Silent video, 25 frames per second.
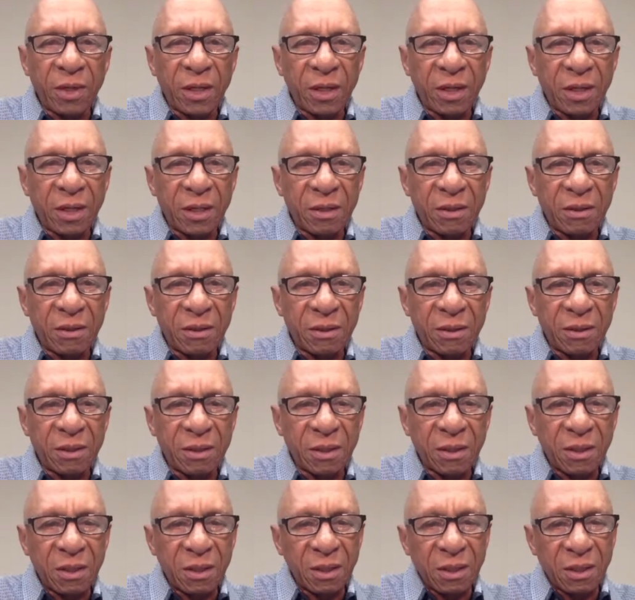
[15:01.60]
And
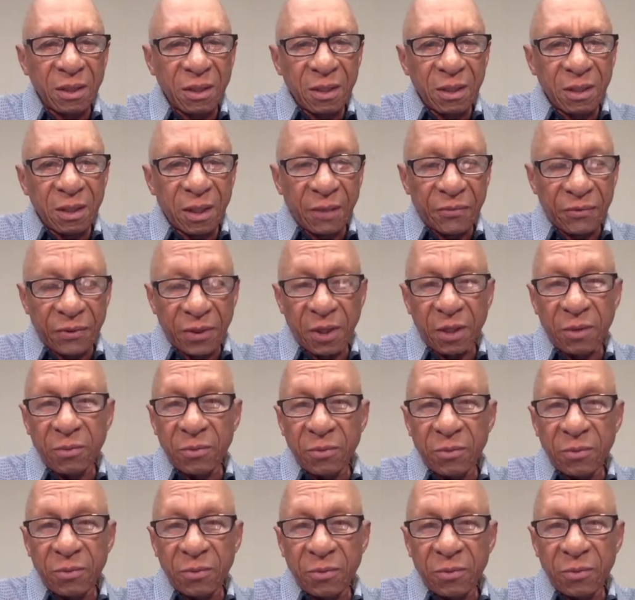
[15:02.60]
I think it
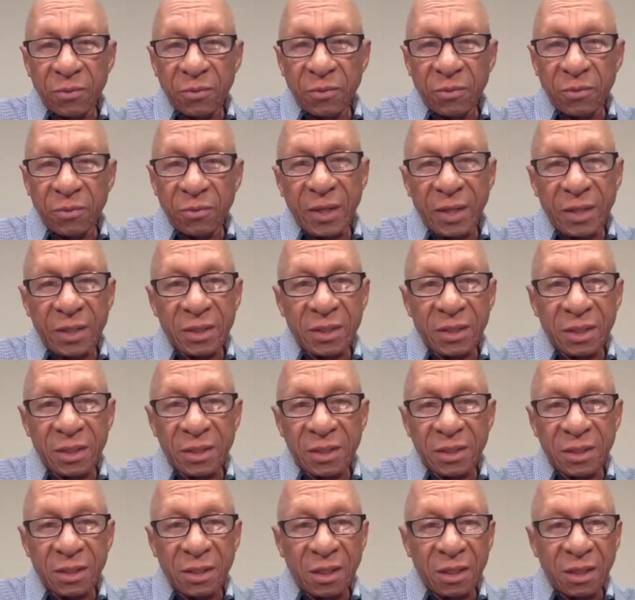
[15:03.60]
was the Democrats that
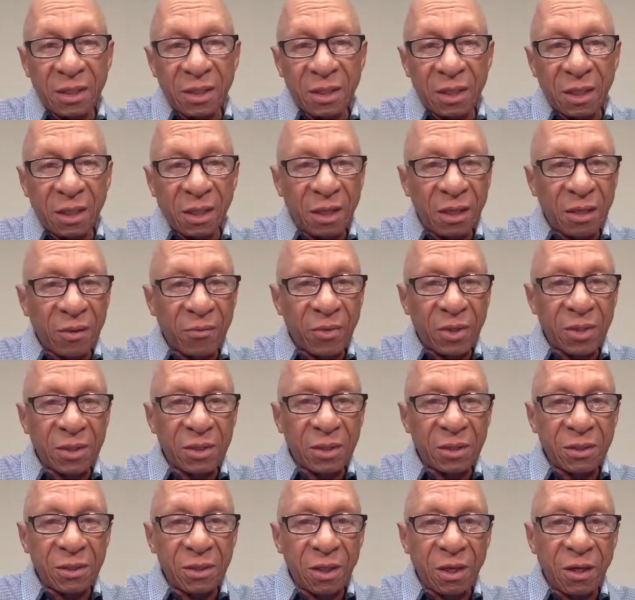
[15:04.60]
said, nah, it
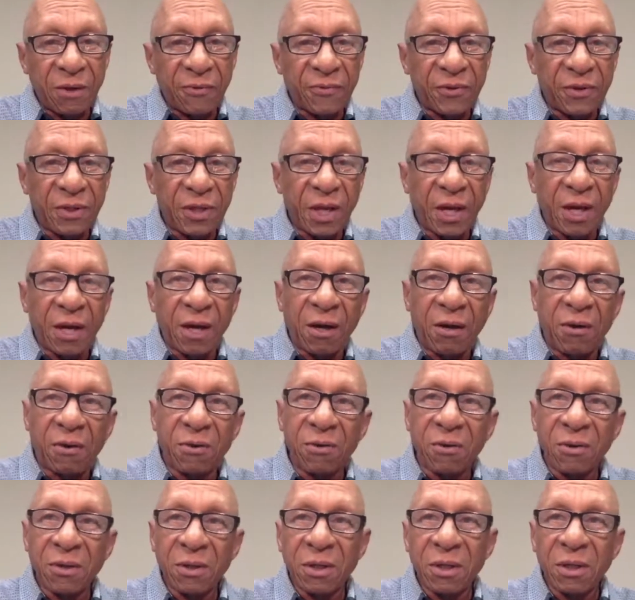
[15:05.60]
wasn't enough. And
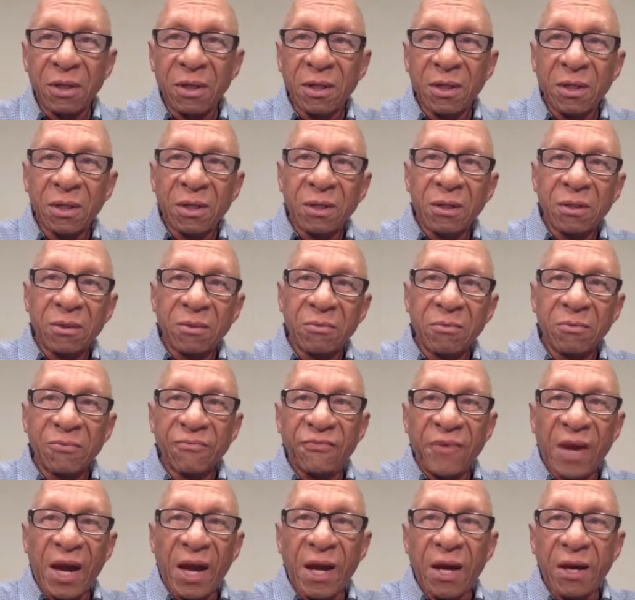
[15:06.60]
now
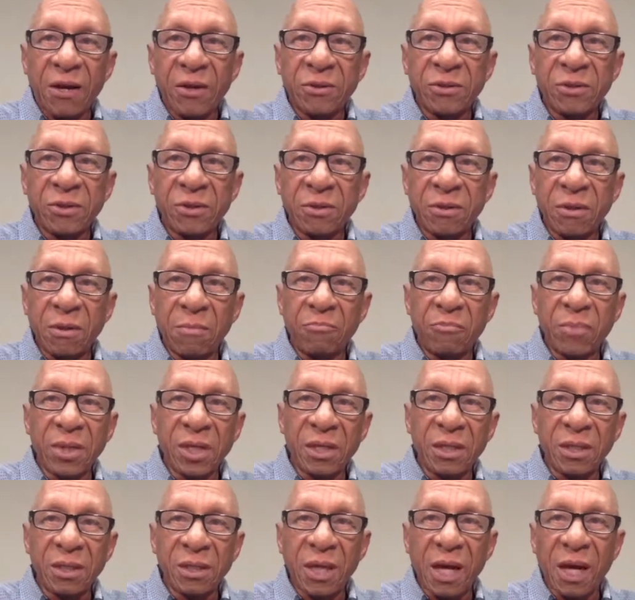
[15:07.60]
$500
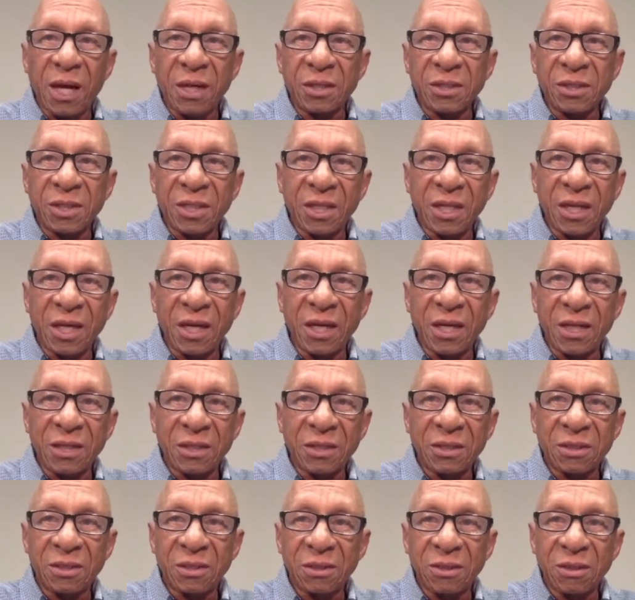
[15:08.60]
billion
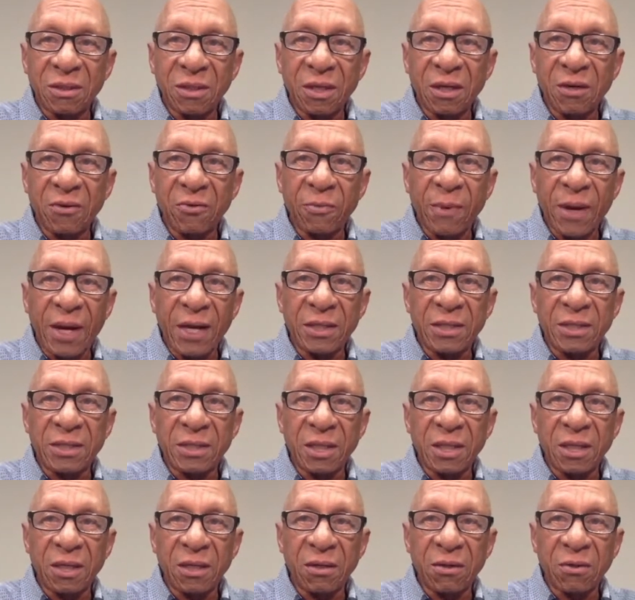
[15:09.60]
less, everybody's
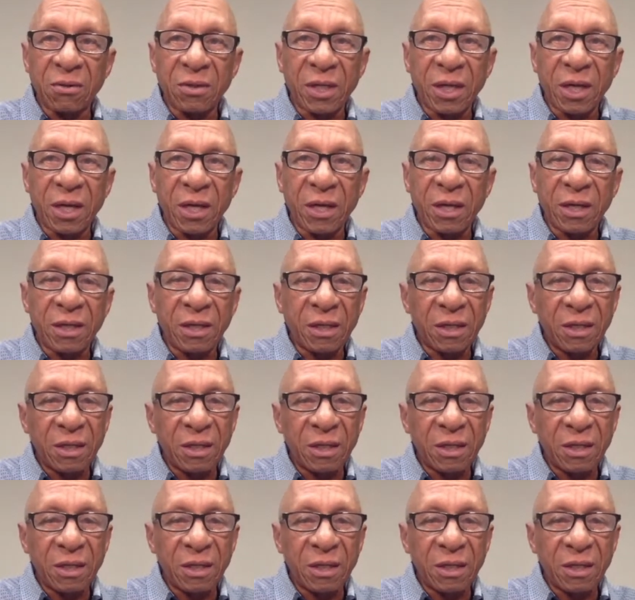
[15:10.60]
saying, okay,